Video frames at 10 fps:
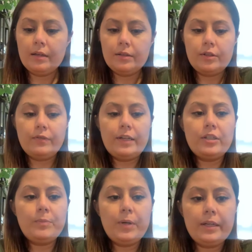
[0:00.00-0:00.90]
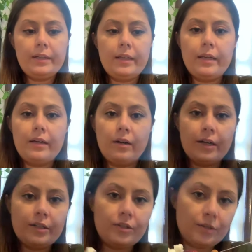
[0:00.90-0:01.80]
So if I just put the
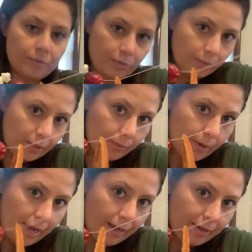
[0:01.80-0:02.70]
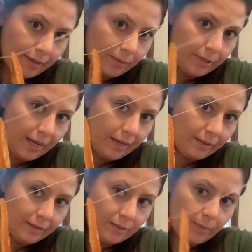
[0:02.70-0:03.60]
orange through one way, it would hang
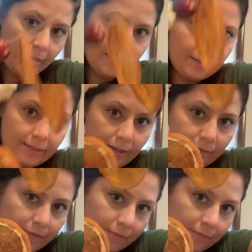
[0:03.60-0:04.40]
this way instead of